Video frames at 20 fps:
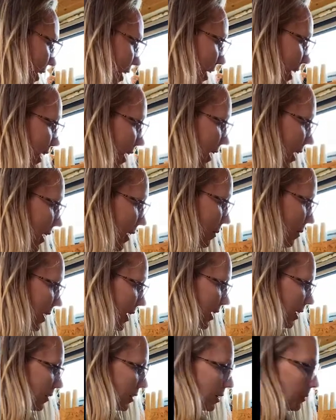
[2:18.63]
and
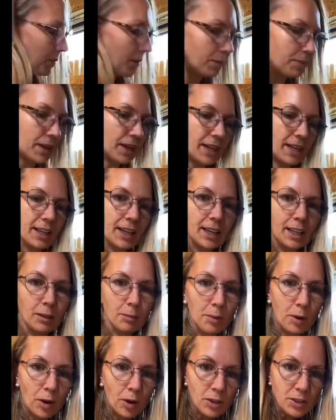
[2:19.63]
I'm going to pop that in a little
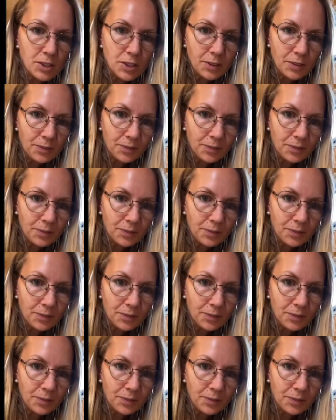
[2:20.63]
pot